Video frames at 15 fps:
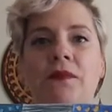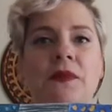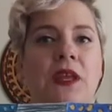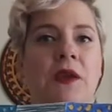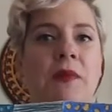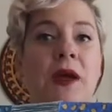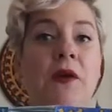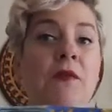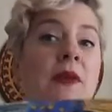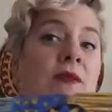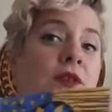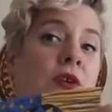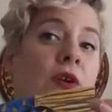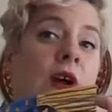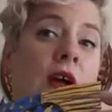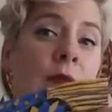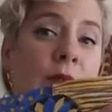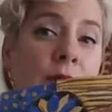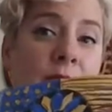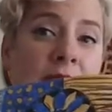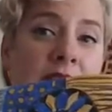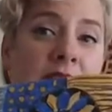think about maybe your
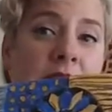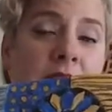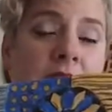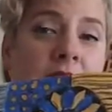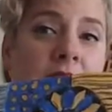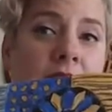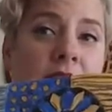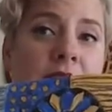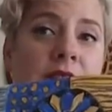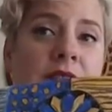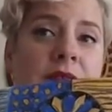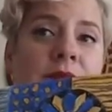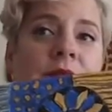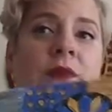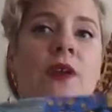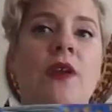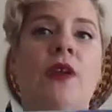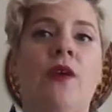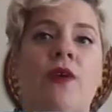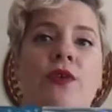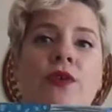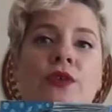complementary colors
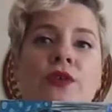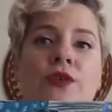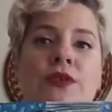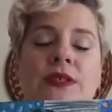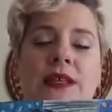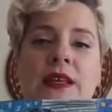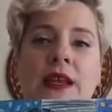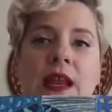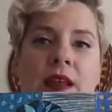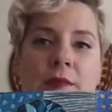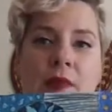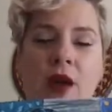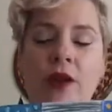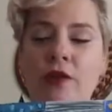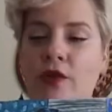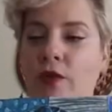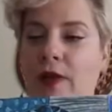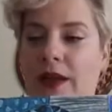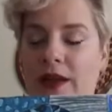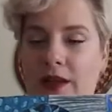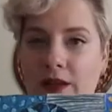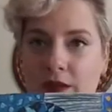or using a
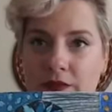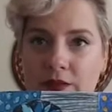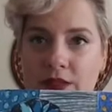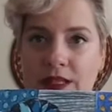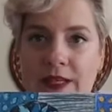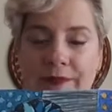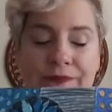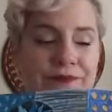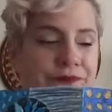monochromatic color scheme.